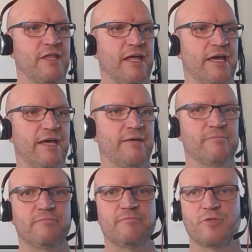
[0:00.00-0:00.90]

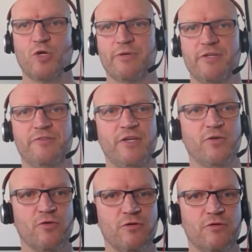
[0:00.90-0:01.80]
um, competency
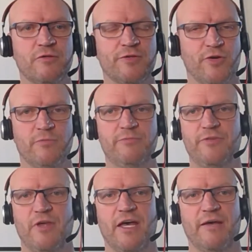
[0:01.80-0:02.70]
or comms.
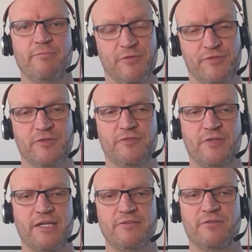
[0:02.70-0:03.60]
Um, I was just
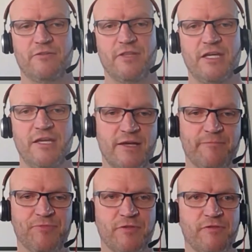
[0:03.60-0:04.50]
saying to the
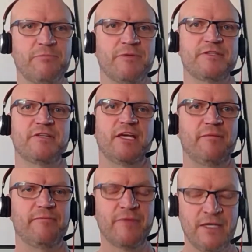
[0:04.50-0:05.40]
um, development
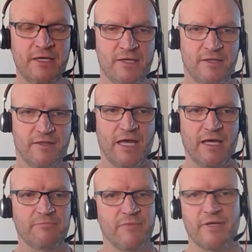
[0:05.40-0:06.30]
team
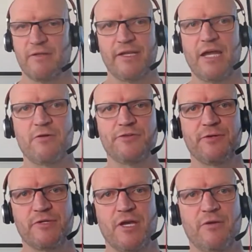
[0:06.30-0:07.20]
um, an hour or
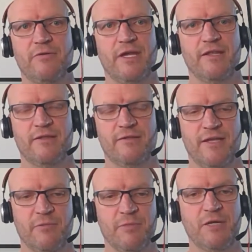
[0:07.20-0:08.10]
so ago in a
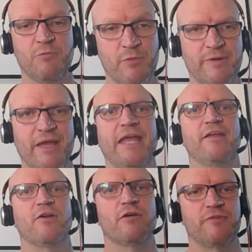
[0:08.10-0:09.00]
in a meeting where we were
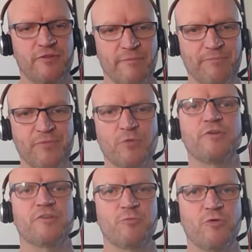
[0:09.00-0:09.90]
handing over some or doing
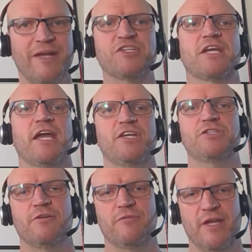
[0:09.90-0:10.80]
some more
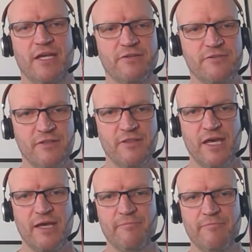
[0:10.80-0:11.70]
education around
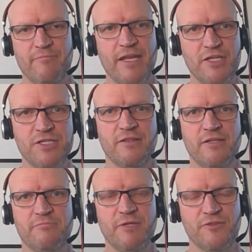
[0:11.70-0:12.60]
um, managing the
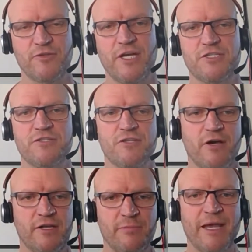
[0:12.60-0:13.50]
administration
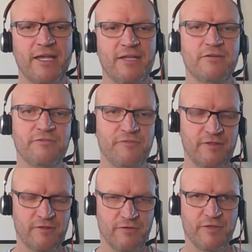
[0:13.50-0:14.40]
side, the back end of
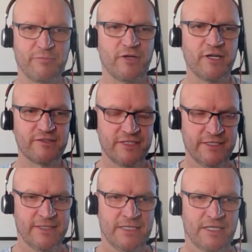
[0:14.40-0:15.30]
the of the product.
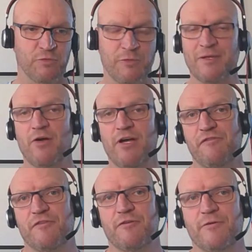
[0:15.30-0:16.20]
So we've been live
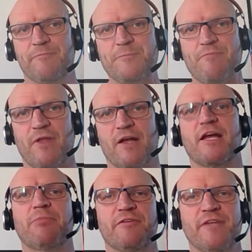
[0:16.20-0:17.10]
for a
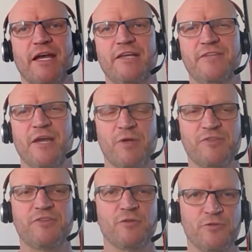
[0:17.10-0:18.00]
couple of days now. We're
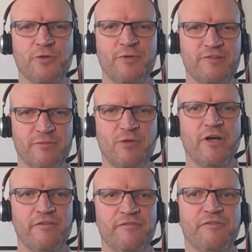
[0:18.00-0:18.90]
still doing some
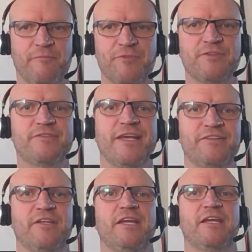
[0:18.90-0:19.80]
live
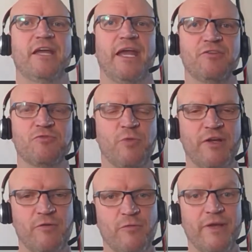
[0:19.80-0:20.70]
testing and
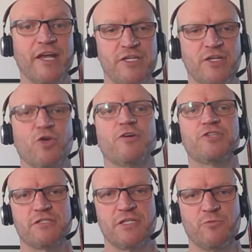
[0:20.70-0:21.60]
we we actually
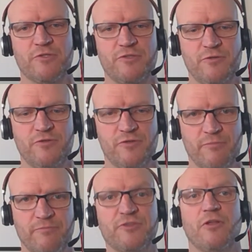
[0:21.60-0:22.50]
consciously want to do
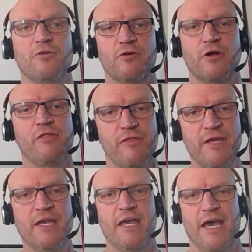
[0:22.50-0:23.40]
some slow growth
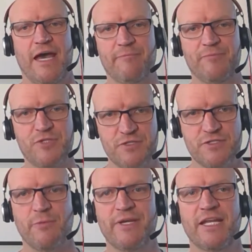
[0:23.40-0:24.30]
um, just
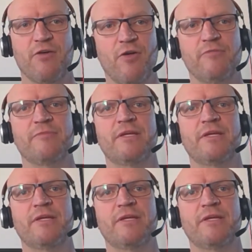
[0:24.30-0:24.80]
so we get our own